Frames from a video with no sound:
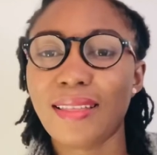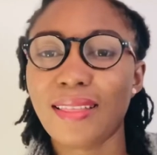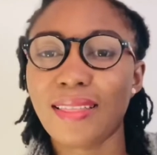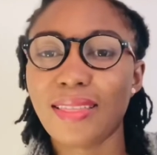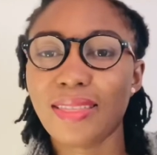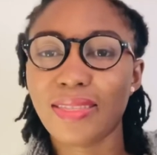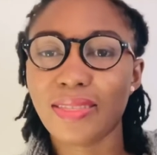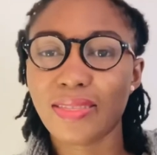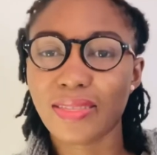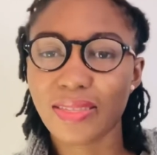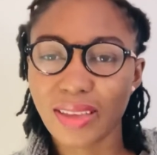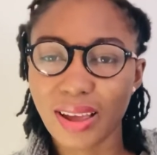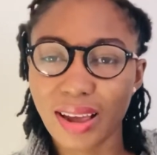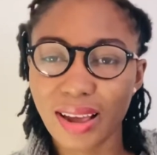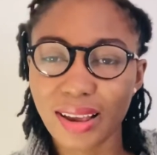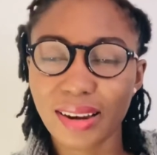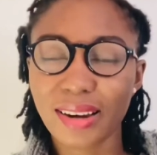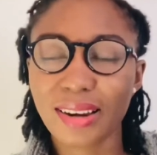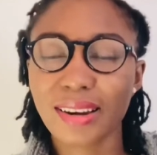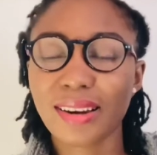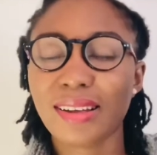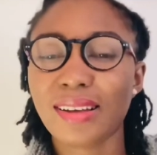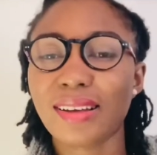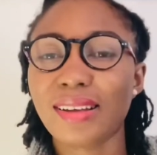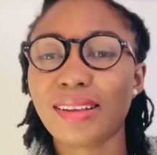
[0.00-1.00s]
than
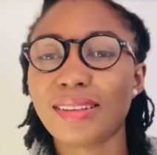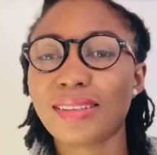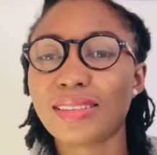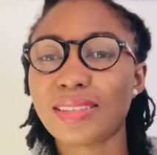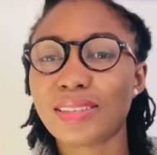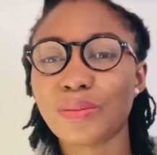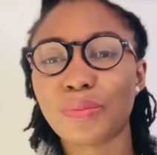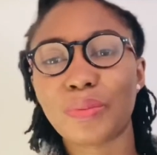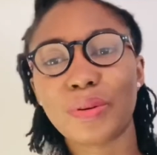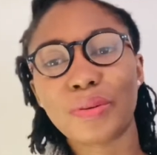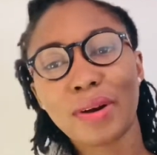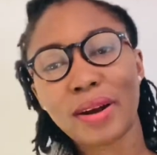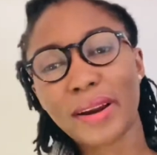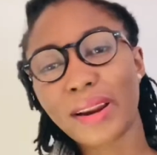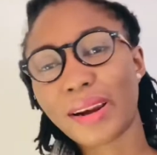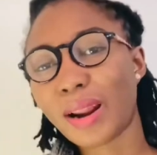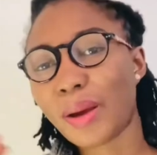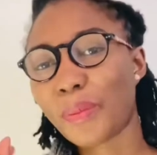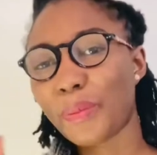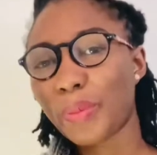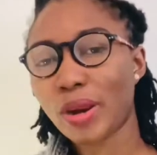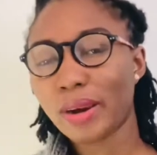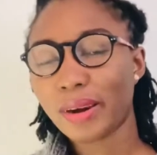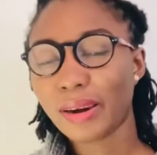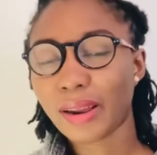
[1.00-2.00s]
to be running
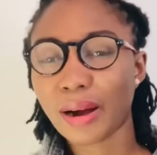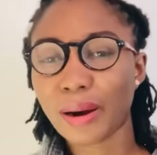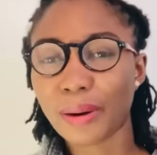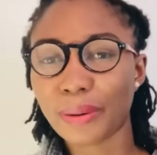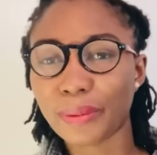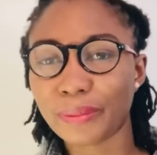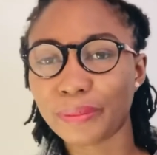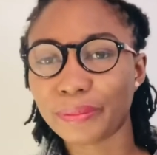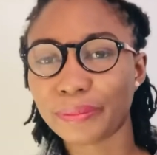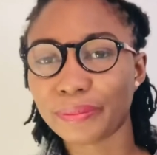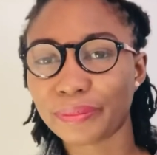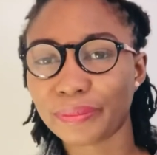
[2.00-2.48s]
up and down.